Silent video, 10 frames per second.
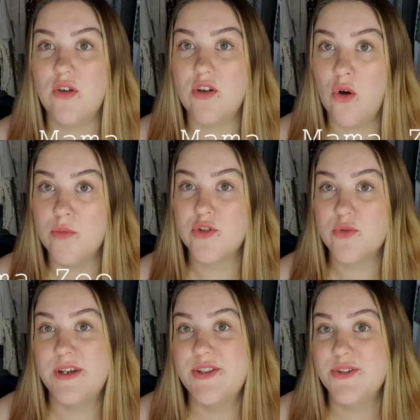almost
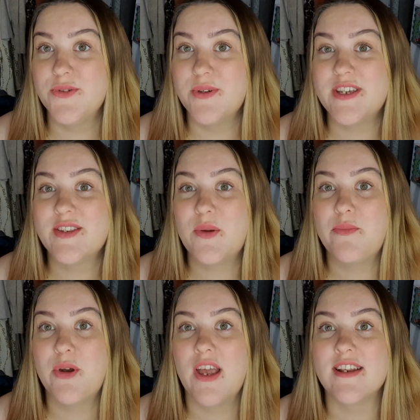22 weeks
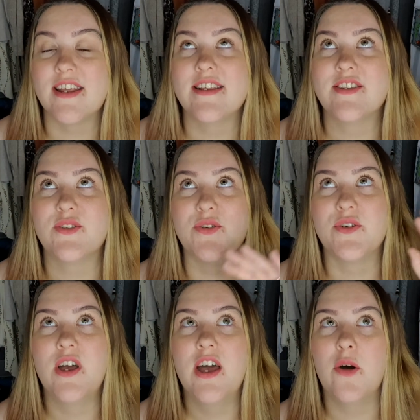pregnant, so
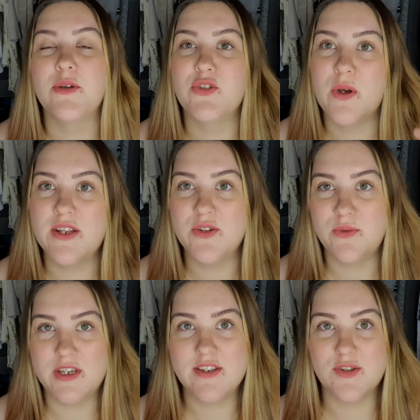I'll be 22
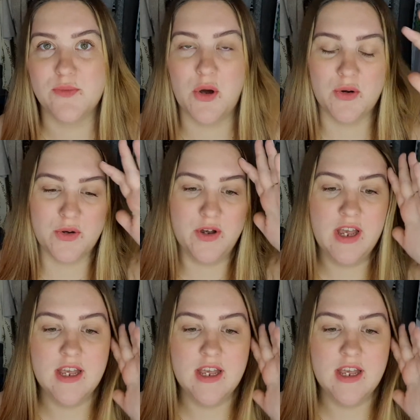weeks tomorrow.